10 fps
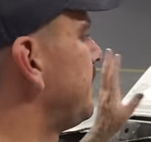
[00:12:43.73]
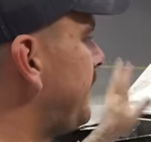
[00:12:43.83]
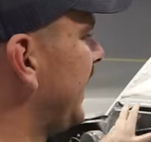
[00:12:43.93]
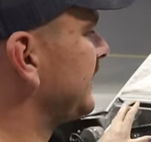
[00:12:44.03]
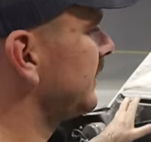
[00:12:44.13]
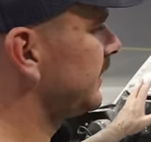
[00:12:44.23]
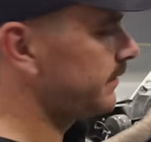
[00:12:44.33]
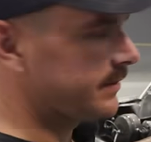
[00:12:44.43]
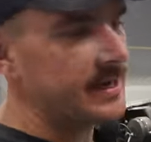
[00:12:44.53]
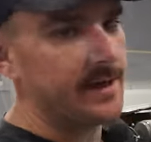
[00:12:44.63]
but
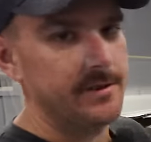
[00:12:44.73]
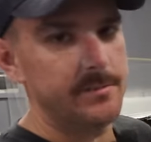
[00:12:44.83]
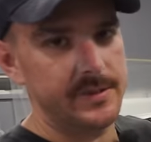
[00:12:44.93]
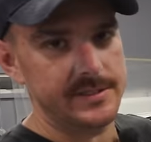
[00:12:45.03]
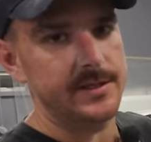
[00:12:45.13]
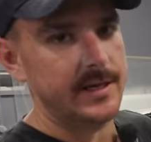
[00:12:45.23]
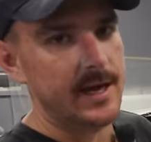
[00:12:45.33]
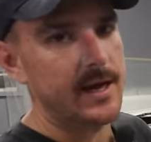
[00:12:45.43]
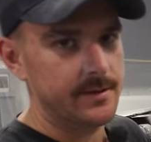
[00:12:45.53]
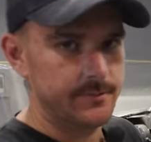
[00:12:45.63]
the other bits of the
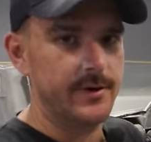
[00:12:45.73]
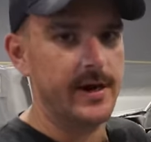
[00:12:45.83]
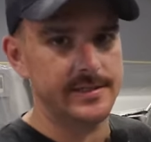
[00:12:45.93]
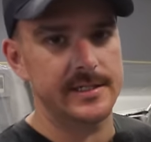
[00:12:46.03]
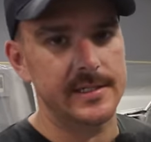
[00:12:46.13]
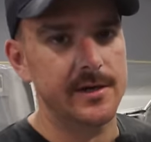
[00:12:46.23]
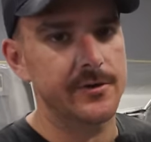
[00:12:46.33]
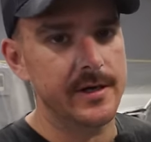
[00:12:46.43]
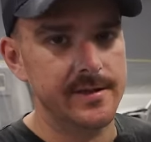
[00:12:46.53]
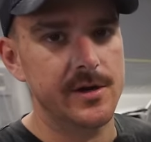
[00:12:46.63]
car, they're at six
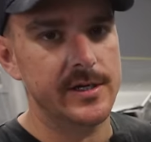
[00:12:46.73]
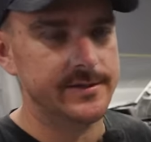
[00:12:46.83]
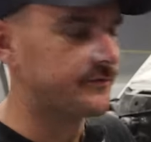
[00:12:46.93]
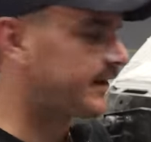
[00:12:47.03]
hundred and they're nice and